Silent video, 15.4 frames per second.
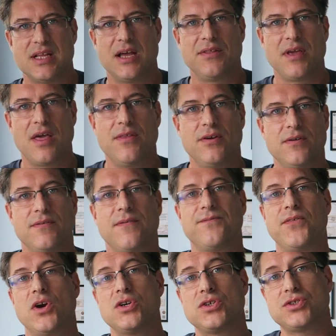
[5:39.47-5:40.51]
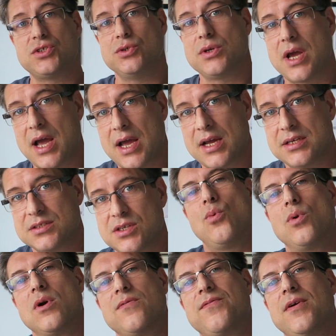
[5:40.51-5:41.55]
Now the other, the first two guys
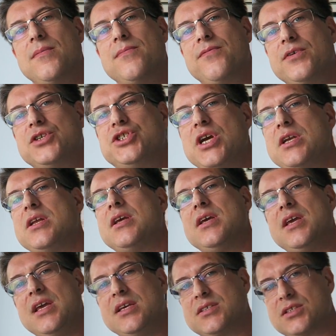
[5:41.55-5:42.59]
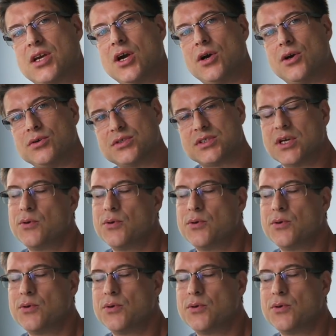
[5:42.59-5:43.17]
were from Virginia East Coast.